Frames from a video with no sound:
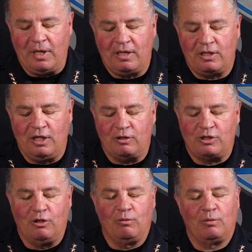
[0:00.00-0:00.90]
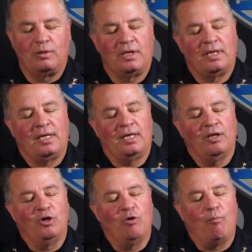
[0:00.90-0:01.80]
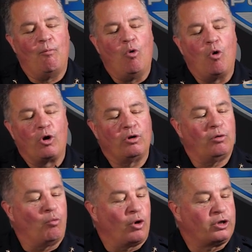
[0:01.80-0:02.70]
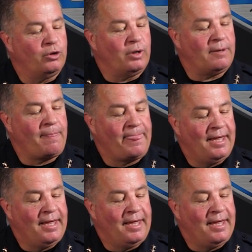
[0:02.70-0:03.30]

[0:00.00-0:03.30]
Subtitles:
going to show a little more work to it,